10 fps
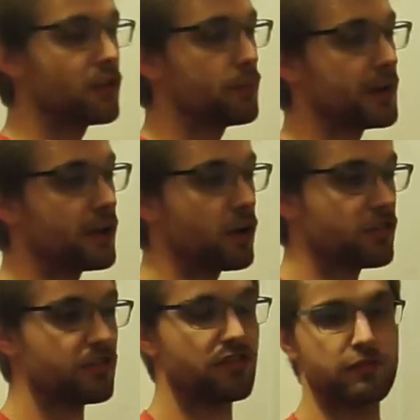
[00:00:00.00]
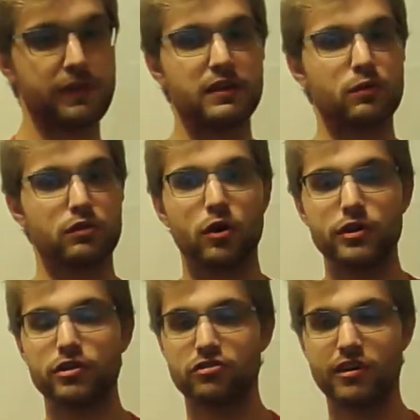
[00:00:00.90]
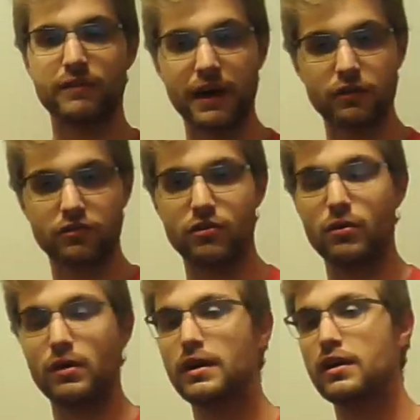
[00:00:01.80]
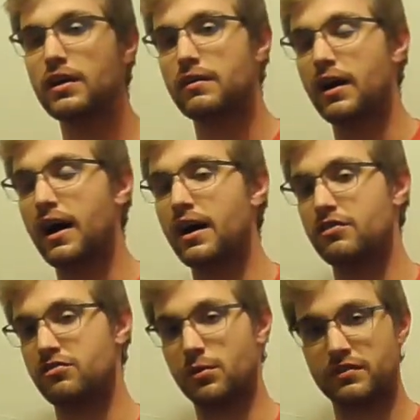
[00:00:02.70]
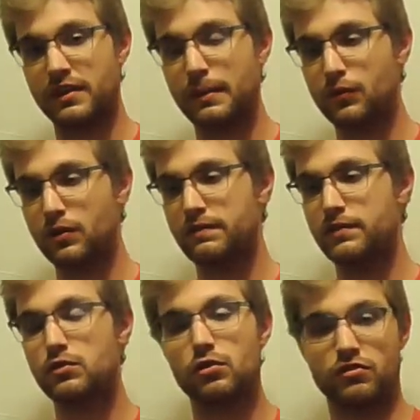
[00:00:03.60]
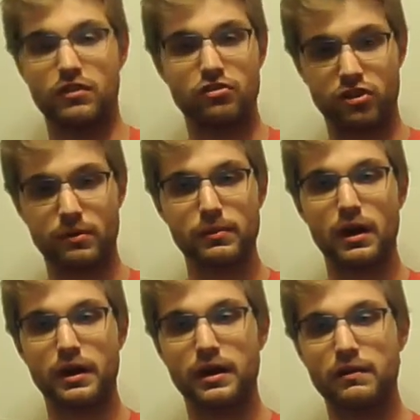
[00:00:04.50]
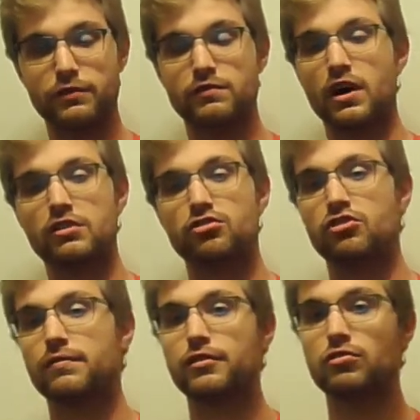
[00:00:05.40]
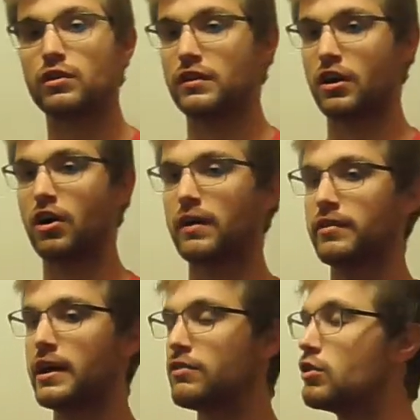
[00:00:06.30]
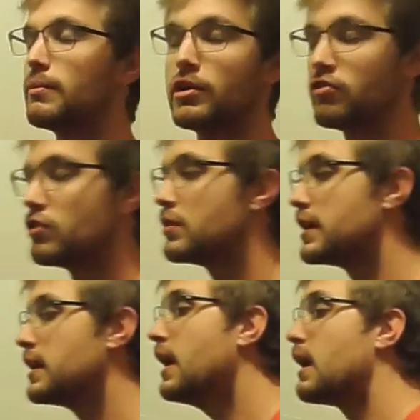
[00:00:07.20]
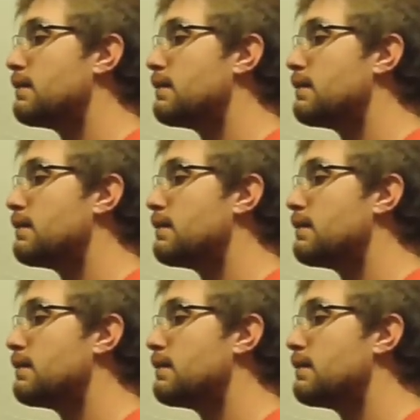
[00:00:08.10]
little bit of narcissism that you were loaning yourself out to. So example, if you go to the gym long enough, you've talked yourself into it in the car every day, dude, I'm gonna do it. I'm